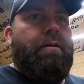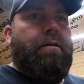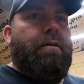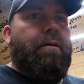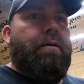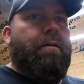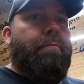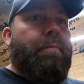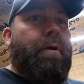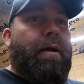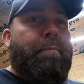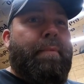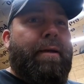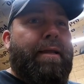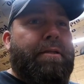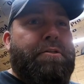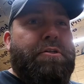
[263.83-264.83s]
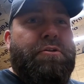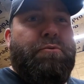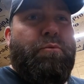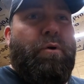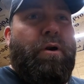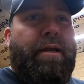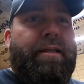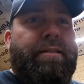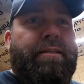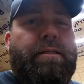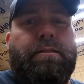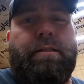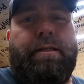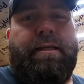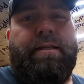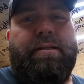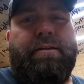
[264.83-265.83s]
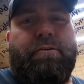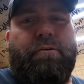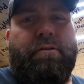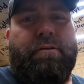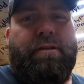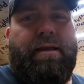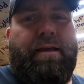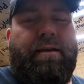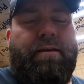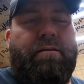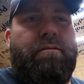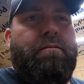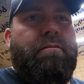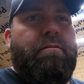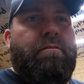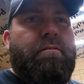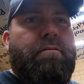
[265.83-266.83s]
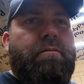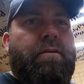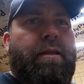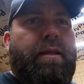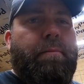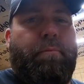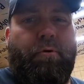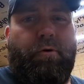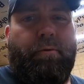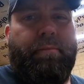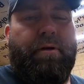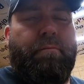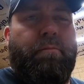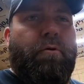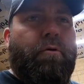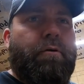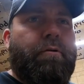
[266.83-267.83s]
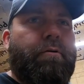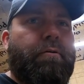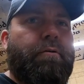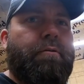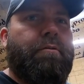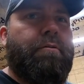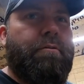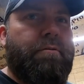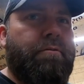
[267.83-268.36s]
I may just write deleted on that in permanent marker,